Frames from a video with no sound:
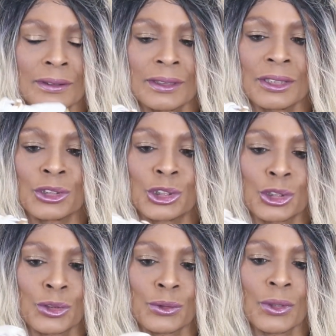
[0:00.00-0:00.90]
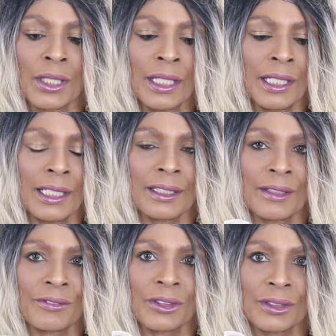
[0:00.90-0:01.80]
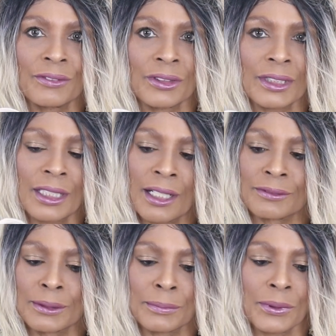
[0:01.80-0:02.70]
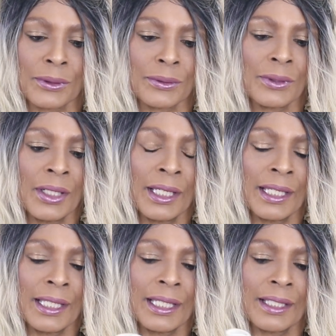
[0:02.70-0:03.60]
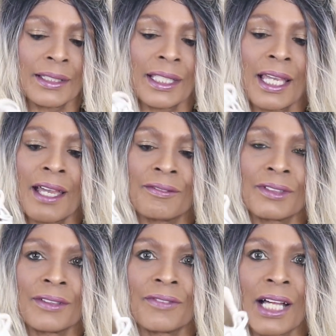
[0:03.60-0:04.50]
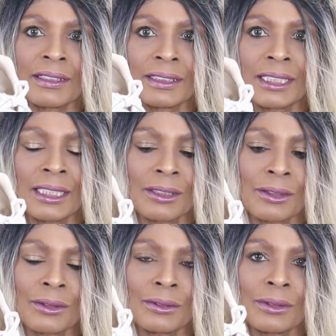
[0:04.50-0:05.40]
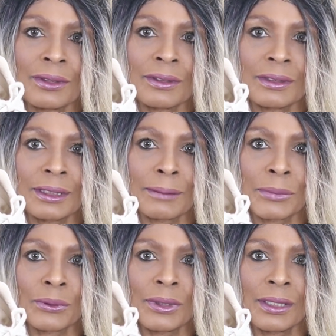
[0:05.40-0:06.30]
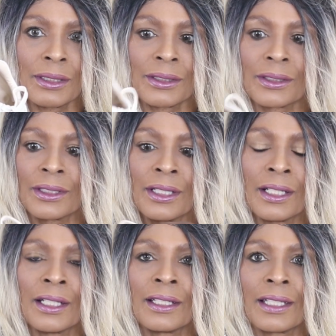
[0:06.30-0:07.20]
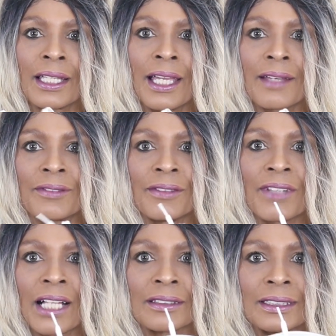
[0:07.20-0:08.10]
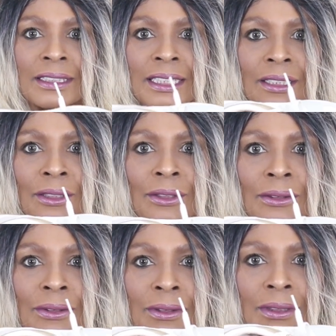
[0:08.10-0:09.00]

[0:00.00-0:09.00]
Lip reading: tennis shoe. And they're really, really comfortable. And they have the Valentino symbol here. They have the Valentino